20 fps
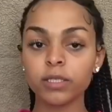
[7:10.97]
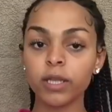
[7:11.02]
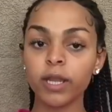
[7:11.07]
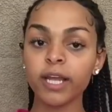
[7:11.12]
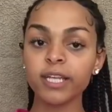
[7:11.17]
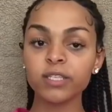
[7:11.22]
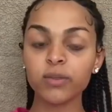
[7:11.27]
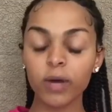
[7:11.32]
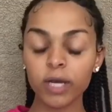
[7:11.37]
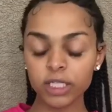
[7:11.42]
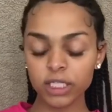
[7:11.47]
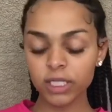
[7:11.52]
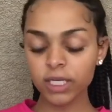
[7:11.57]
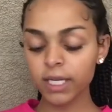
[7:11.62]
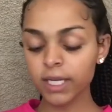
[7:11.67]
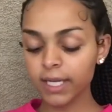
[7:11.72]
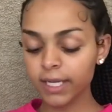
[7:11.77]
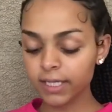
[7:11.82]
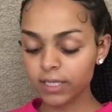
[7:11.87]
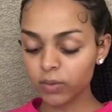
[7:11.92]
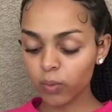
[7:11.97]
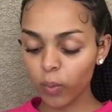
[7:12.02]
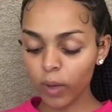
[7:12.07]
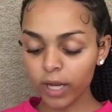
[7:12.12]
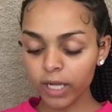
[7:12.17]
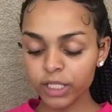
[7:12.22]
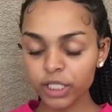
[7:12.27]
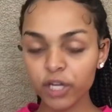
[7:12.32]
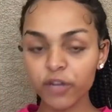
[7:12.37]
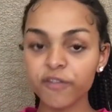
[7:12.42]
the next question is
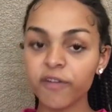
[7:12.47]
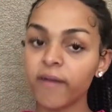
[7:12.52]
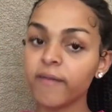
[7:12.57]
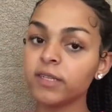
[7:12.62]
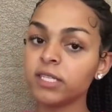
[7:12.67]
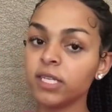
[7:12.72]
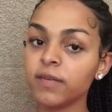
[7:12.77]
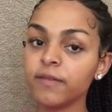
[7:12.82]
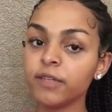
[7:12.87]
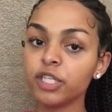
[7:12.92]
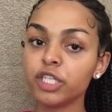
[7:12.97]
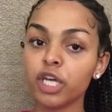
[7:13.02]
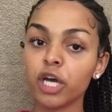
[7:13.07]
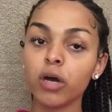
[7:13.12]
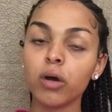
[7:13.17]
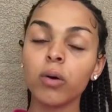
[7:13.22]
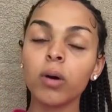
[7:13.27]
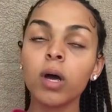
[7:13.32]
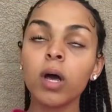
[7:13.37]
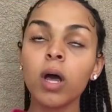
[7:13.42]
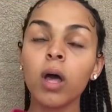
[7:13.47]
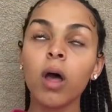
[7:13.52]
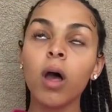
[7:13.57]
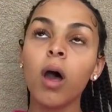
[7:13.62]
what is your favorite tv show